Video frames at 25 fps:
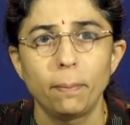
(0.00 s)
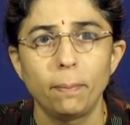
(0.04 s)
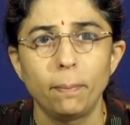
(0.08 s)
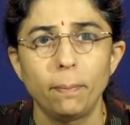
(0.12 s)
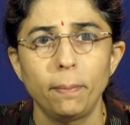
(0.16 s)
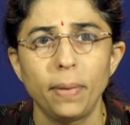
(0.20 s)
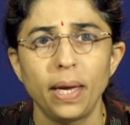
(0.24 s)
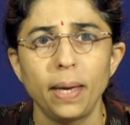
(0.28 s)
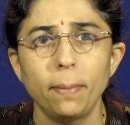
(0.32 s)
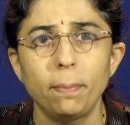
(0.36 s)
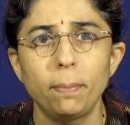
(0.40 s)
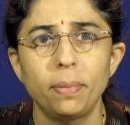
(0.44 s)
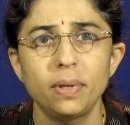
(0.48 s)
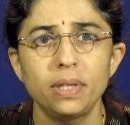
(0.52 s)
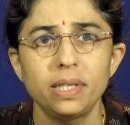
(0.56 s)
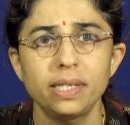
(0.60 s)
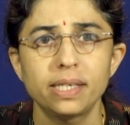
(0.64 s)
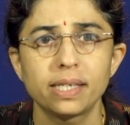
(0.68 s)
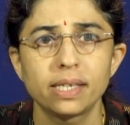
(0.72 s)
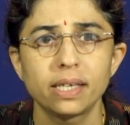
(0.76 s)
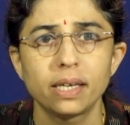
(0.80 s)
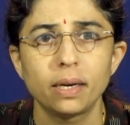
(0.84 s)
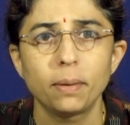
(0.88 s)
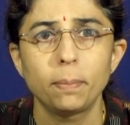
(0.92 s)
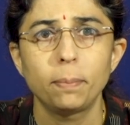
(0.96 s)
maple
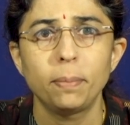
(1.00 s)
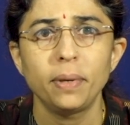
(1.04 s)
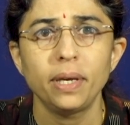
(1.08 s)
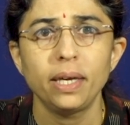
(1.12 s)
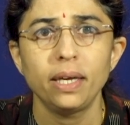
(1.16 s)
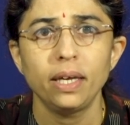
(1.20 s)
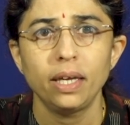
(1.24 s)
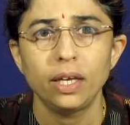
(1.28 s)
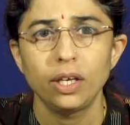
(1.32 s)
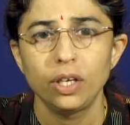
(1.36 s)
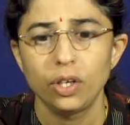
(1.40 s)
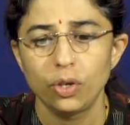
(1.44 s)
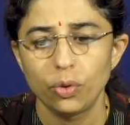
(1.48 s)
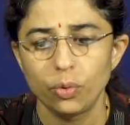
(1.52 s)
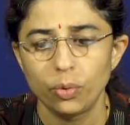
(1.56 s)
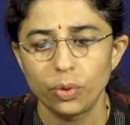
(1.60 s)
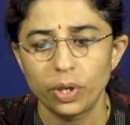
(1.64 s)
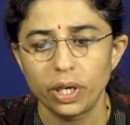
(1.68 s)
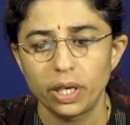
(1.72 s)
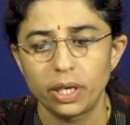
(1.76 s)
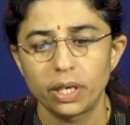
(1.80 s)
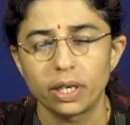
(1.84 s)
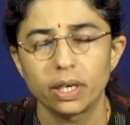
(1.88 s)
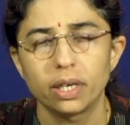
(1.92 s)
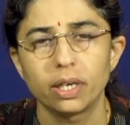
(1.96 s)
syrupy
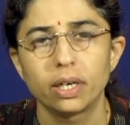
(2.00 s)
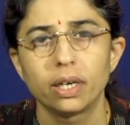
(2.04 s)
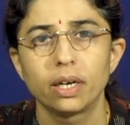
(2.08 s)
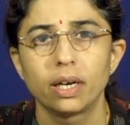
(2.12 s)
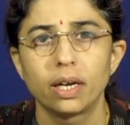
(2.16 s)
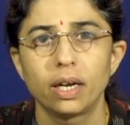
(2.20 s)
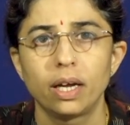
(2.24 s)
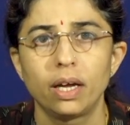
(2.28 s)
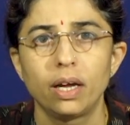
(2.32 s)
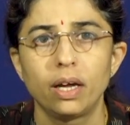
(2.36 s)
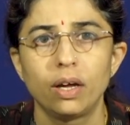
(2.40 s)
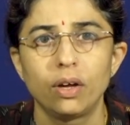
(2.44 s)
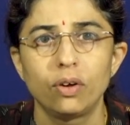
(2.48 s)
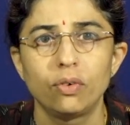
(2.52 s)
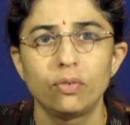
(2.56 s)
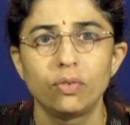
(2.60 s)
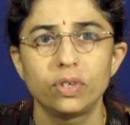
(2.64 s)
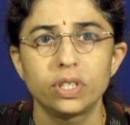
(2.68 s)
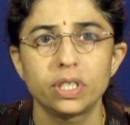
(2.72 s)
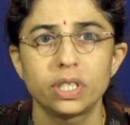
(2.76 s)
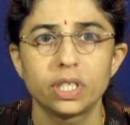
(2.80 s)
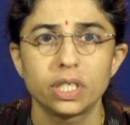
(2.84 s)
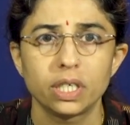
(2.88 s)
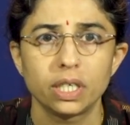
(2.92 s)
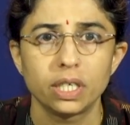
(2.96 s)
urine
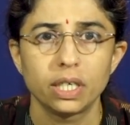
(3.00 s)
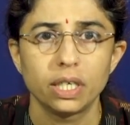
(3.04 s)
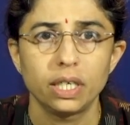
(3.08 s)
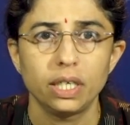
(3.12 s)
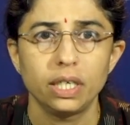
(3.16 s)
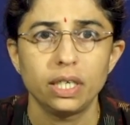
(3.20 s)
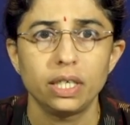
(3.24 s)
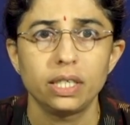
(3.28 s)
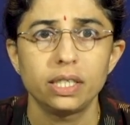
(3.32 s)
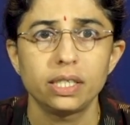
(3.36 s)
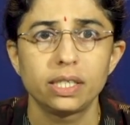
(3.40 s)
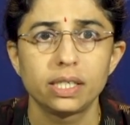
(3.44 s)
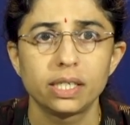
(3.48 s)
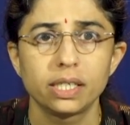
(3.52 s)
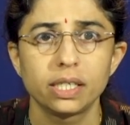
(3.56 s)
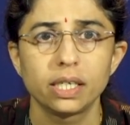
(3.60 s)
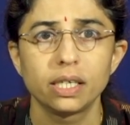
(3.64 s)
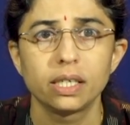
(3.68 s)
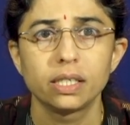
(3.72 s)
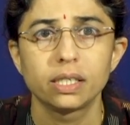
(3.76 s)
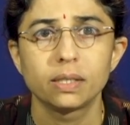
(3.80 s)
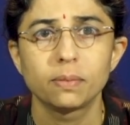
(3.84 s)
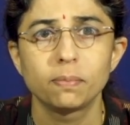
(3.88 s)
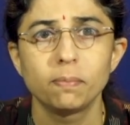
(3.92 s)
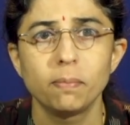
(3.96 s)
which is
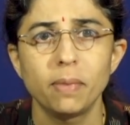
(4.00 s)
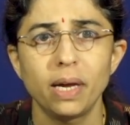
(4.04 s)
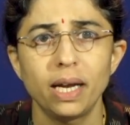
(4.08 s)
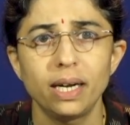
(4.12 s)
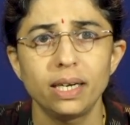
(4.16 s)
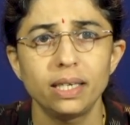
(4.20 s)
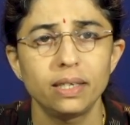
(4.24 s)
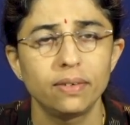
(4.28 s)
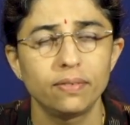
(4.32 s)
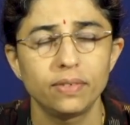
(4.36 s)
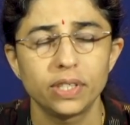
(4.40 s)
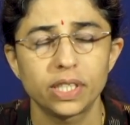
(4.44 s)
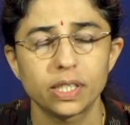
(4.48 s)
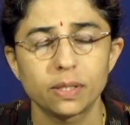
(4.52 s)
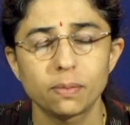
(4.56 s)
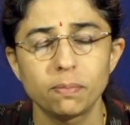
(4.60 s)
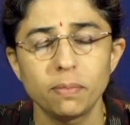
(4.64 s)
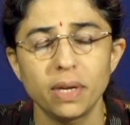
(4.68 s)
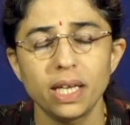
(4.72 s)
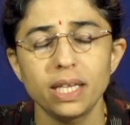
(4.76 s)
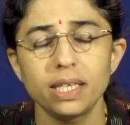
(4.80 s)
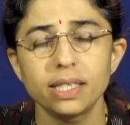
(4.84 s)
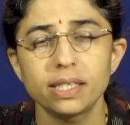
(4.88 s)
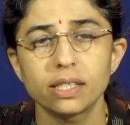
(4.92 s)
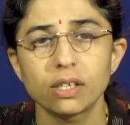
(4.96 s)
smell which
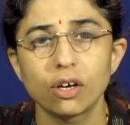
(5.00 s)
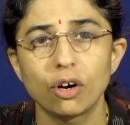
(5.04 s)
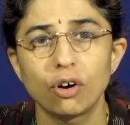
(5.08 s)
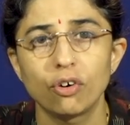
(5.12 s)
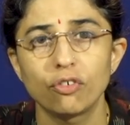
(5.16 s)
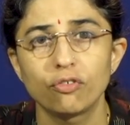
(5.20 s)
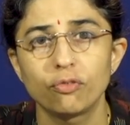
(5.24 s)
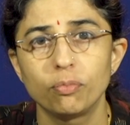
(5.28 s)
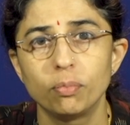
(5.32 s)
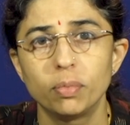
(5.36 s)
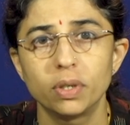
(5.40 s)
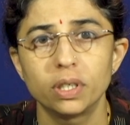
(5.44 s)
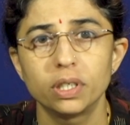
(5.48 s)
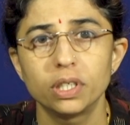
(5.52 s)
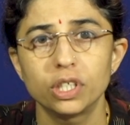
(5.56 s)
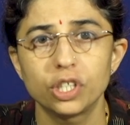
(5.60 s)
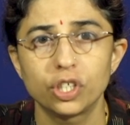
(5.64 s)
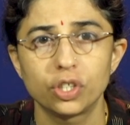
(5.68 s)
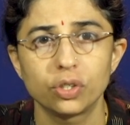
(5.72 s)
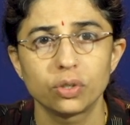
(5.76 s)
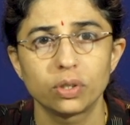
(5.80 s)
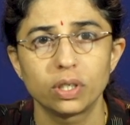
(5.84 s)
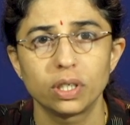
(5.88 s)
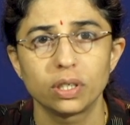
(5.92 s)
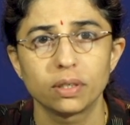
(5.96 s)
smells of burnt
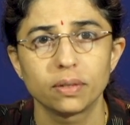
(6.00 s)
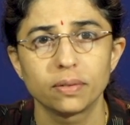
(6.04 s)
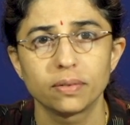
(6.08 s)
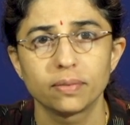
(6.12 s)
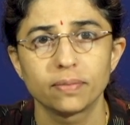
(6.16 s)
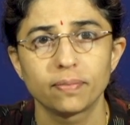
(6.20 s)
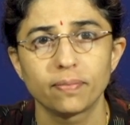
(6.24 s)
sugar.